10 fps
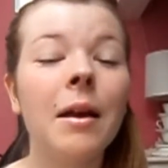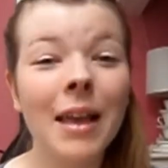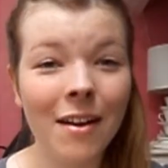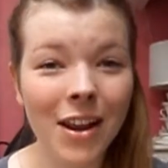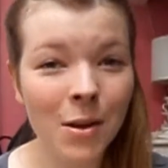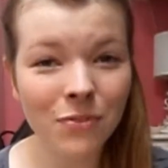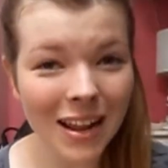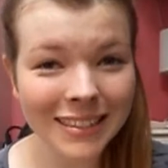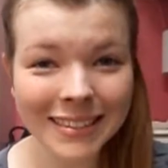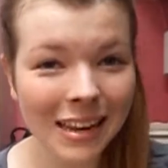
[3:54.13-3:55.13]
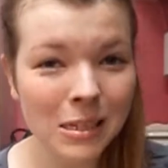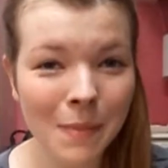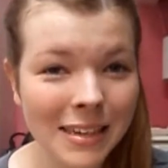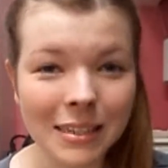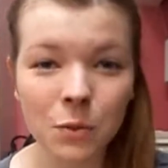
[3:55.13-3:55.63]
Carrie Hope Fletcher said it's
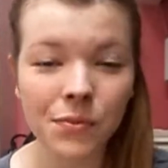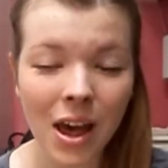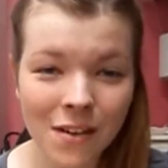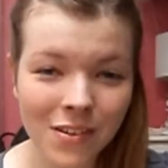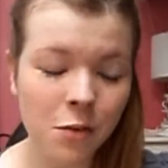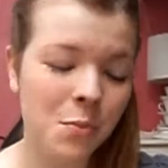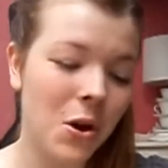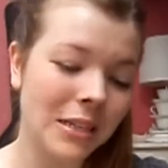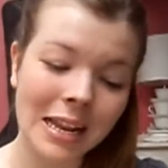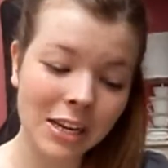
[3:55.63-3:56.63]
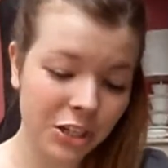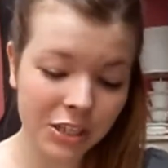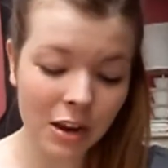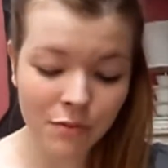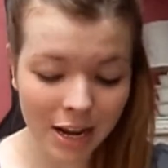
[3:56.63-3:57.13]
amazing, it's one of her favourite books, and
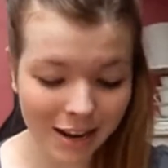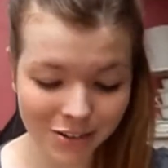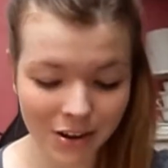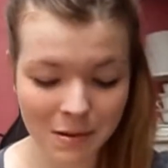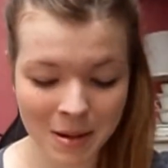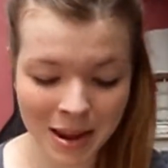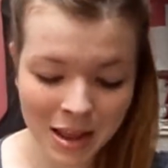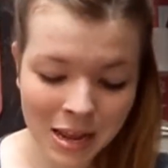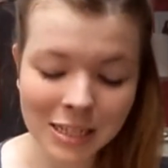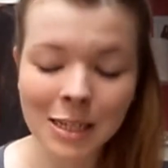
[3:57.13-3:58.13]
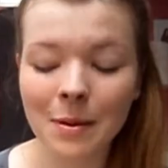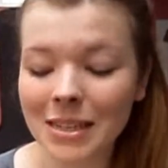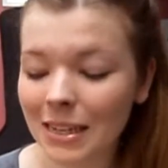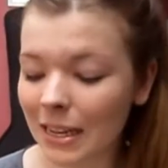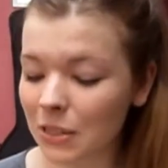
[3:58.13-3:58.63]
it really intrigued me. So
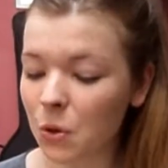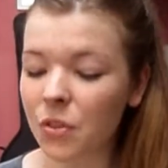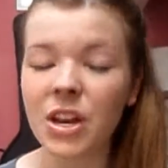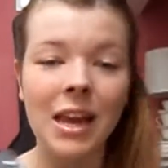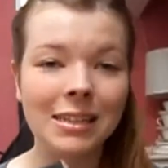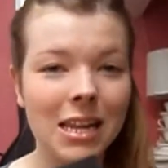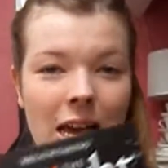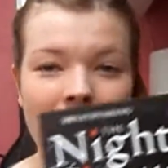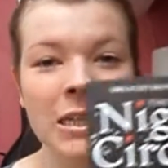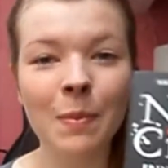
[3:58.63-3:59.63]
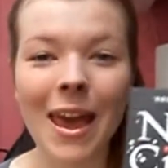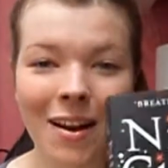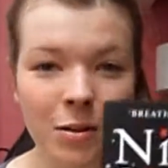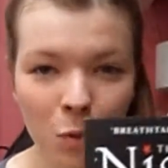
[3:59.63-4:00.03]
basically it's called The Night Circus by Erin